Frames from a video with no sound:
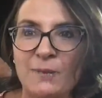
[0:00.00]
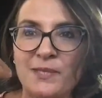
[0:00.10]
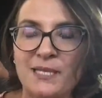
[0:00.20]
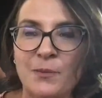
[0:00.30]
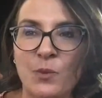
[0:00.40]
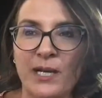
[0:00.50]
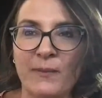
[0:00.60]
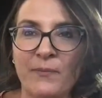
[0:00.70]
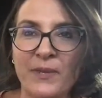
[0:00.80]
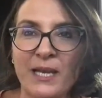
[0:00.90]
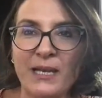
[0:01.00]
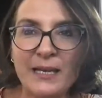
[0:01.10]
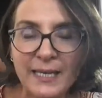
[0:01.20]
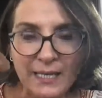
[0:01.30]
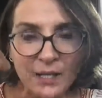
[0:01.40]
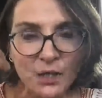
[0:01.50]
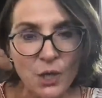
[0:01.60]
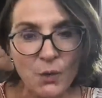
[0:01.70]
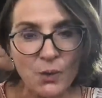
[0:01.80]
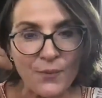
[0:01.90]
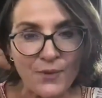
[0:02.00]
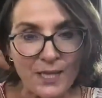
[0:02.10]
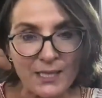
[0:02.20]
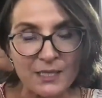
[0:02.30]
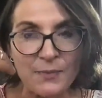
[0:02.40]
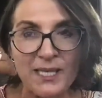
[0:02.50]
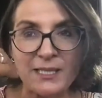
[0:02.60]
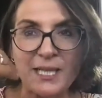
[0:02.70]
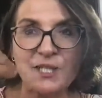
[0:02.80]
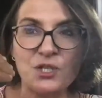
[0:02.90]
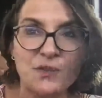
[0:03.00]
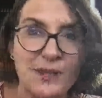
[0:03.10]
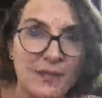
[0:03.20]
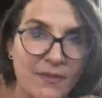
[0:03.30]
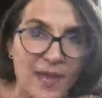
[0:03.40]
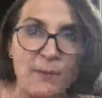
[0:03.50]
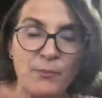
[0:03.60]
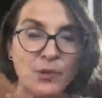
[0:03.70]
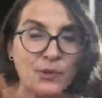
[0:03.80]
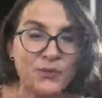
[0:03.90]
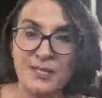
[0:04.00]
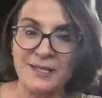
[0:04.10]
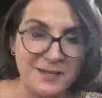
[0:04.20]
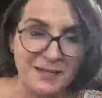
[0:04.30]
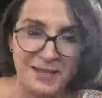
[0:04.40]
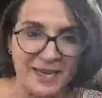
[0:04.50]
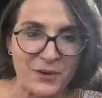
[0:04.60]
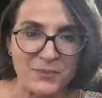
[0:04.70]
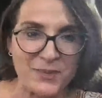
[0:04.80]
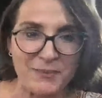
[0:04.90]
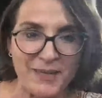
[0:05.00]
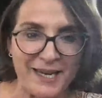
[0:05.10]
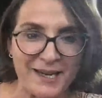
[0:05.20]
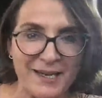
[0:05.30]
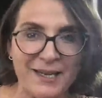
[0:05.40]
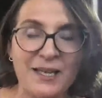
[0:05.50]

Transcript: someone, letting go of the expectation that that person is going to help me back.